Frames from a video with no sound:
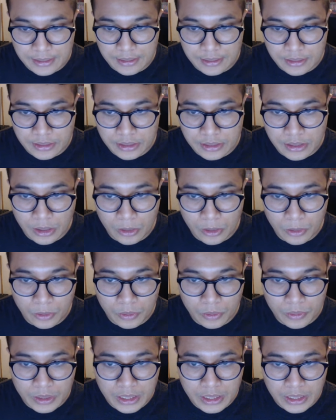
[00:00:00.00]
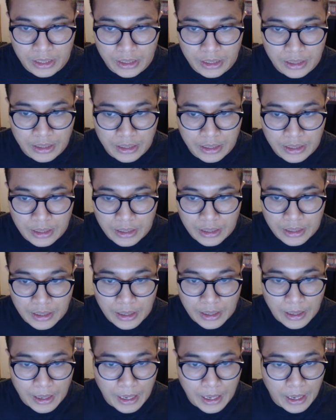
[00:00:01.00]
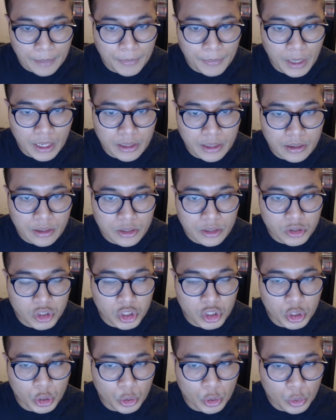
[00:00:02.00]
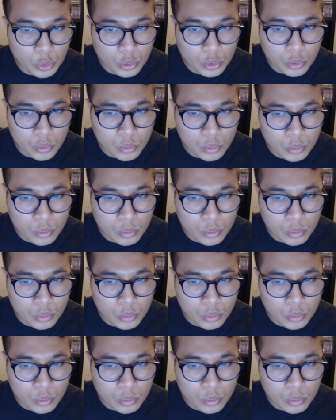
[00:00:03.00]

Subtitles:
So I'm not too